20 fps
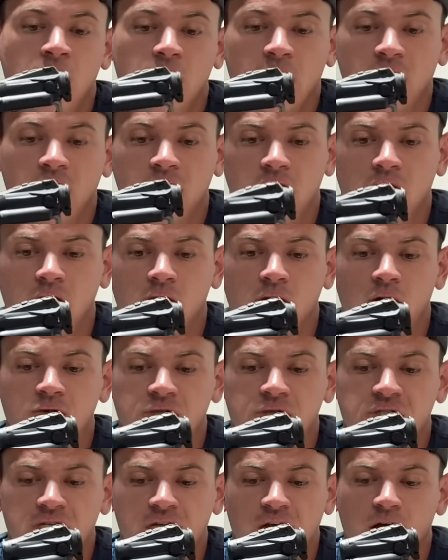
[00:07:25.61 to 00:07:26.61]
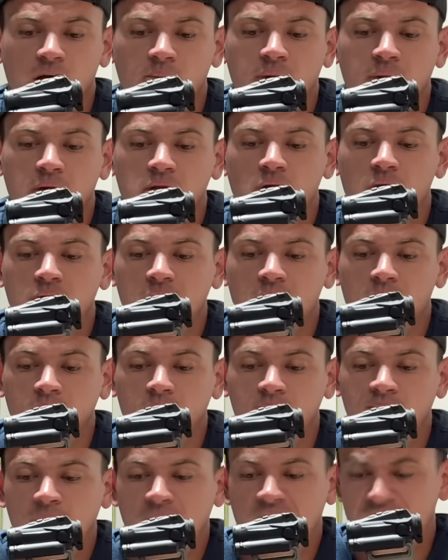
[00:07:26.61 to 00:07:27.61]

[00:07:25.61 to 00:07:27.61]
like the OCL Polonium